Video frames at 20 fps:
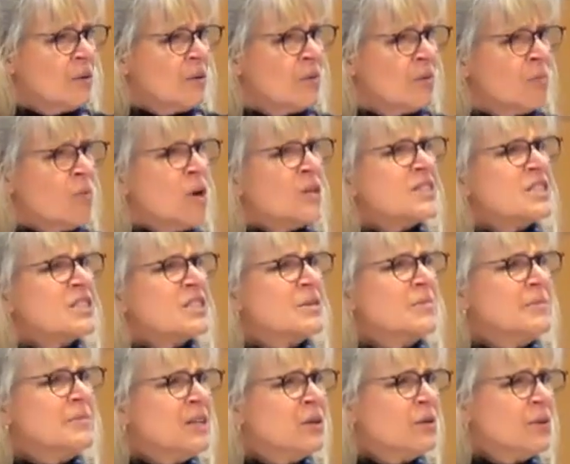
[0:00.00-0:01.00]
what's the
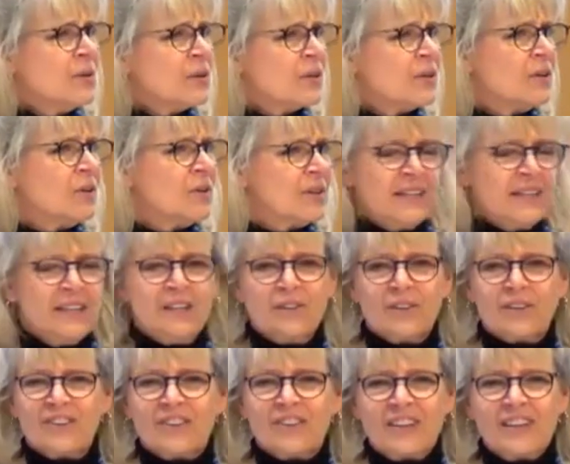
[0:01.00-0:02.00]
miracle
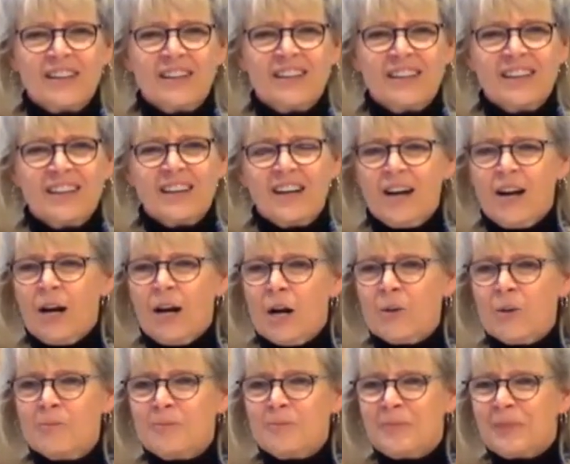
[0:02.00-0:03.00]
here?
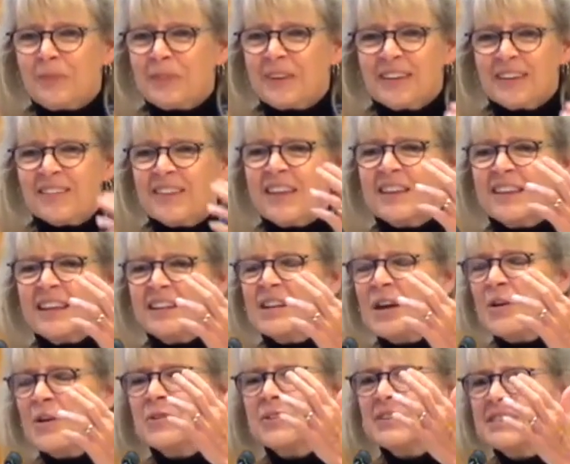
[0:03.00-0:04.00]
Um,
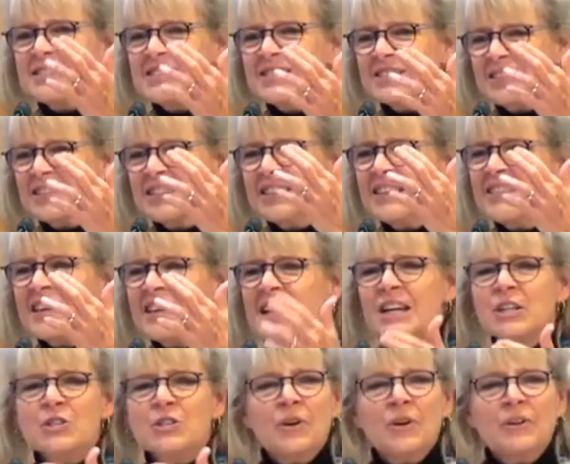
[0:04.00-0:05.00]
another is the, the
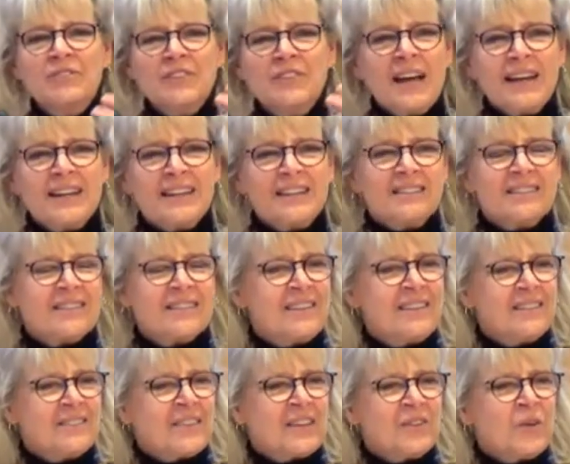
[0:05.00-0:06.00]
nature of light
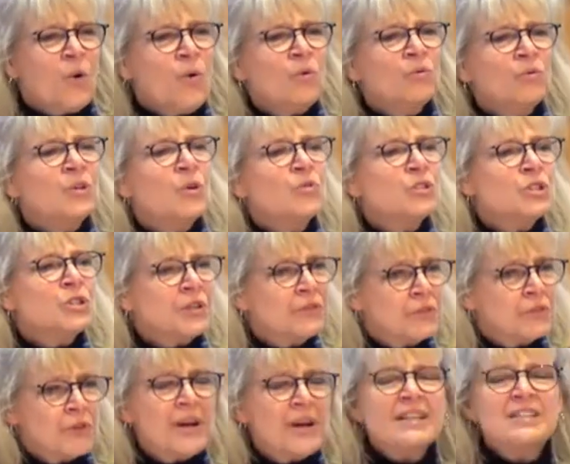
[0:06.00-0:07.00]
the whole notion of
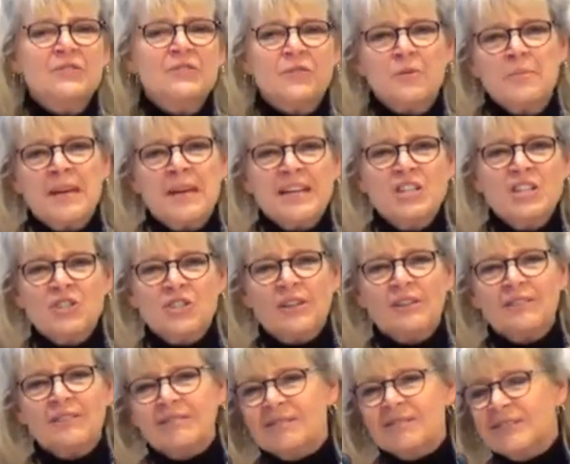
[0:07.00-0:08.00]

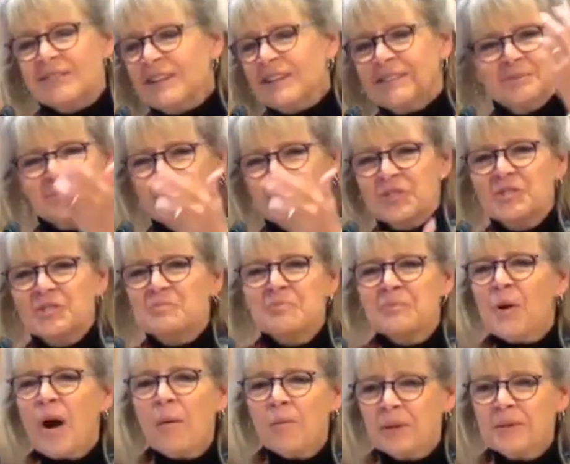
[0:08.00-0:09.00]
transformation. There's
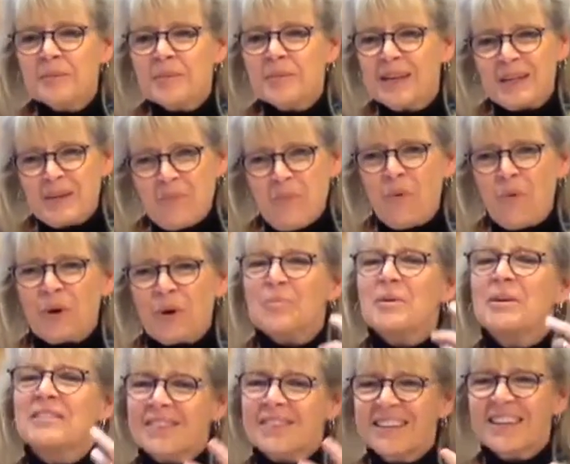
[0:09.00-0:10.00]
probably many more,
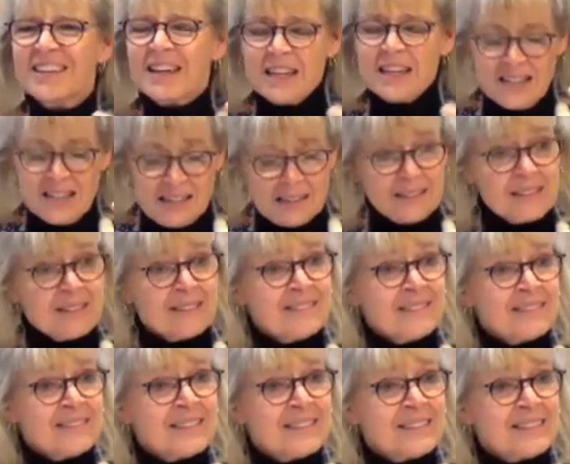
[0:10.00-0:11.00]
but
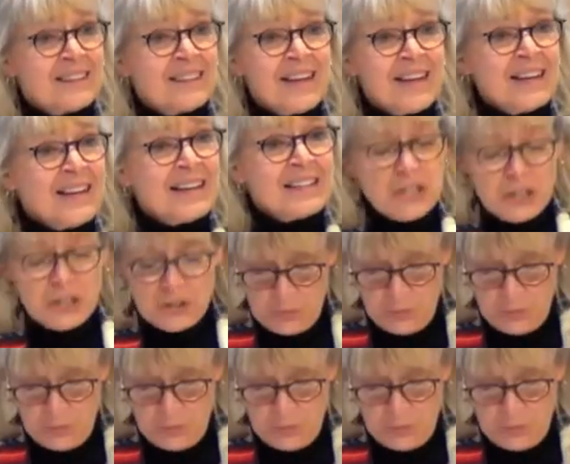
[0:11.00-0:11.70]
today I just